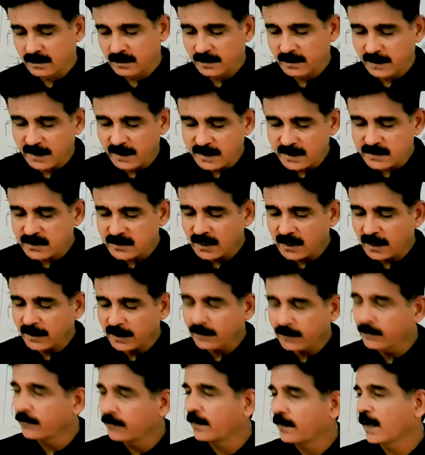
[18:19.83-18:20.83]
He is telling
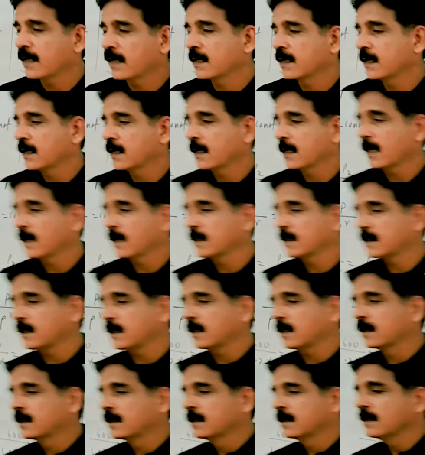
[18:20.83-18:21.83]
you 590.
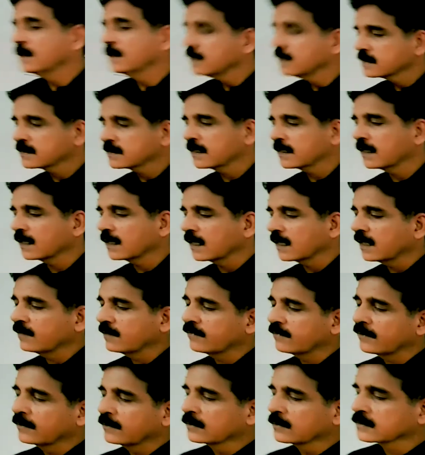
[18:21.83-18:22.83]
Incidentally, if
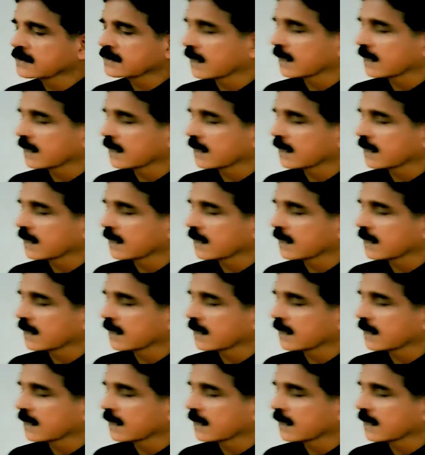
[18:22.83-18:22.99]
you use the